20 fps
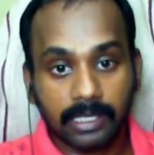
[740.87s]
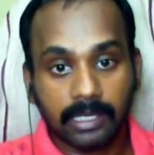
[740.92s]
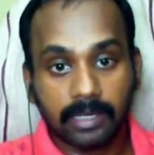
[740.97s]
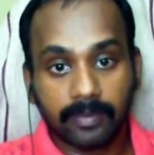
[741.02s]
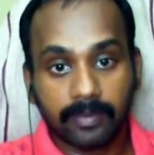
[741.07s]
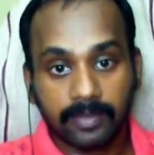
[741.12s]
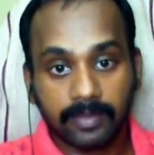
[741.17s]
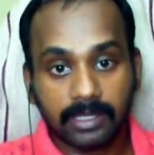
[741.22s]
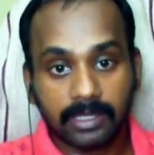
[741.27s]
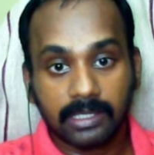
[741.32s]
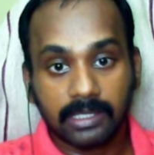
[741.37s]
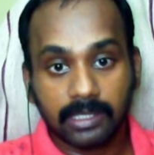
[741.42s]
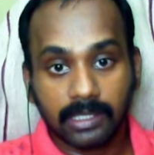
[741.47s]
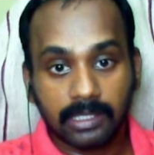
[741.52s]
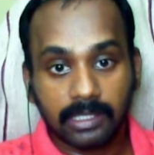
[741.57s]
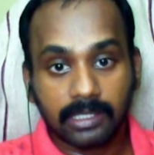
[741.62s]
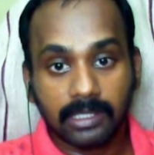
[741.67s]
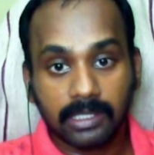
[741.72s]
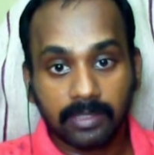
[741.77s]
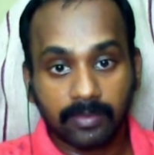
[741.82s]
the
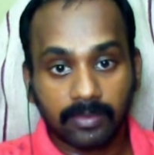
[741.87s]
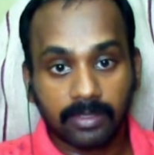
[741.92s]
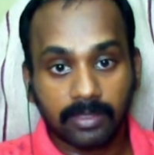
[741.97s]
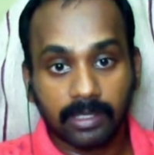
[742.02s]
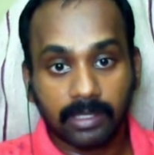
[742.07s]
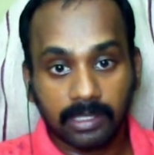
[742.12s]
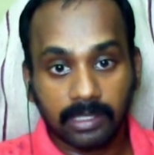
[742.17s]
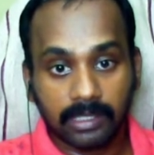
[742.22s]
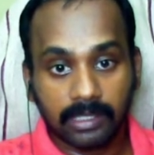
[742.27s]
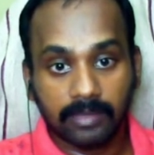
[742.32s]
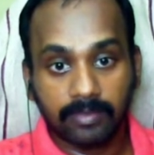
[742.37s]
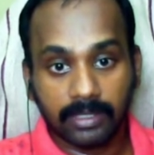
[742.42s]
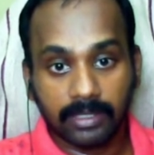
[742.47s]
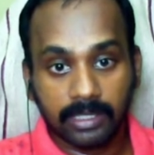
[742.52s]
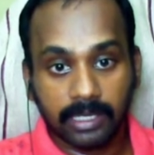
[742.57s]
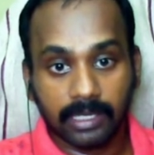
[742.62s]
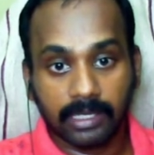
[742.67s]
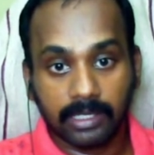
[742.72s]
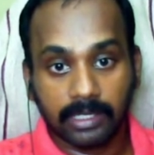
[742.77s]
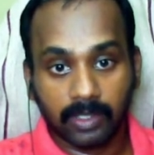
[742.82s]
given
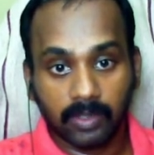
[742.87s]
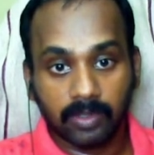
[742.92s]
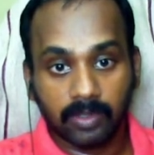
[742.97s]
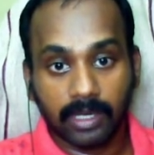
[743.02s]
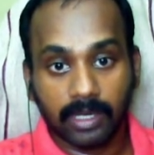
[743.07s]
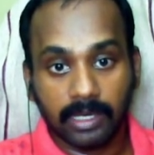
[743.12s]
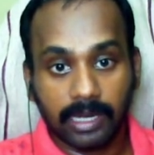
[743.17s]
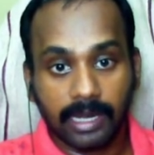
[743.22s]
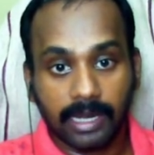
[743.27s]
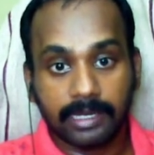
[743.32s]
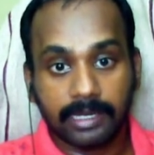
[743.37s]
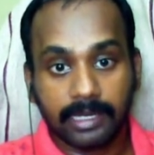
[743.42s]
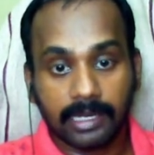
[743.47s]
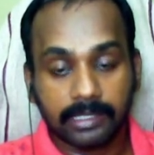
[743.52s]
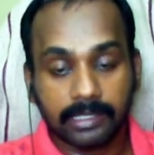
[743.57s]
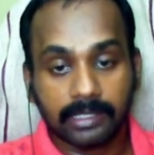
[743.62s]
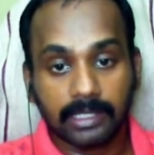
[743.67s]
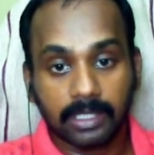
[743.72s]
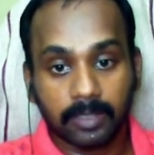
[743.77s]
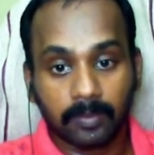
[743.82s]
category. You can add
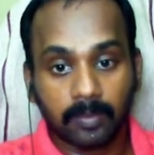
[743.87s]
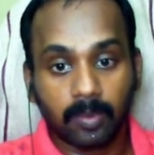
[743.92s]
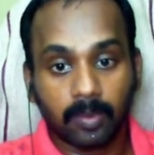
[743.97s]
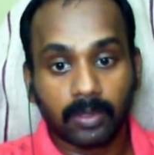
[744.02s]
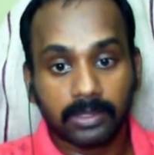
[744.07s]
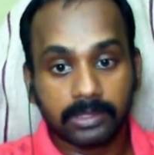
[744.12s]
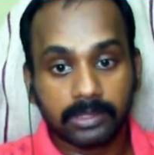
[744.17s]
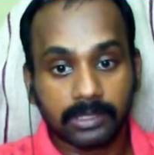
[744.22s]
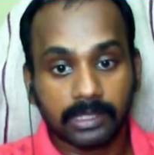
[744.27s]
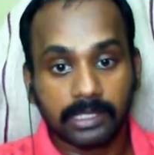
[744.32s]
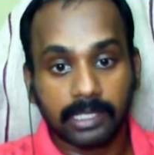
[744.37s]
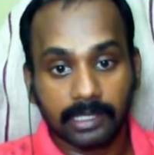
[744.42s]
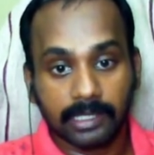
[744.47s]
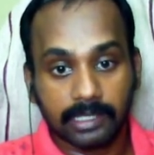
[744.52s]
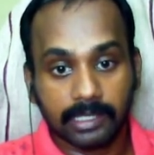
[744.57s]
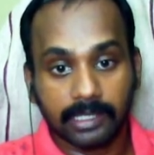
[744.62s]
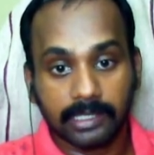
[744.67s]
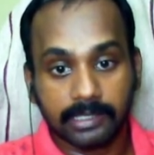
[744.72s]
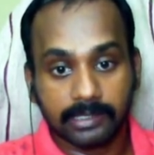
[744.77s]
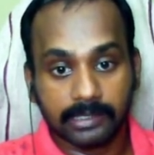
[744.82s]
like kickboxing
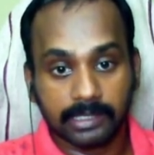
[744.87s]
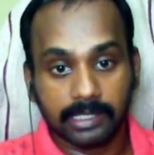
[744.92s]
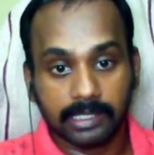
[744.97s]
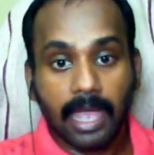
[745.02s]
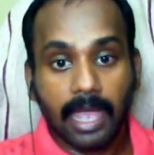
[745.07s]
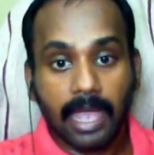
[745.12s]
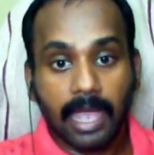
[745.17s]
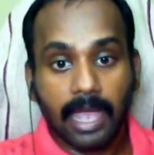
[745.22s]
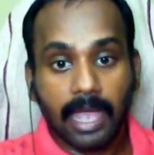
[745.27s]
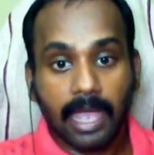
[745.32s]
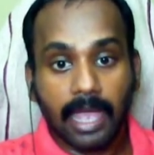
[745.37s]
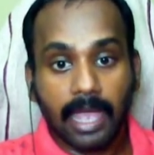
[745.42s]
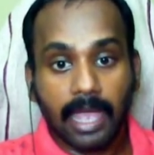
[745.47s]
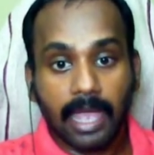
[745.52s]
and click save.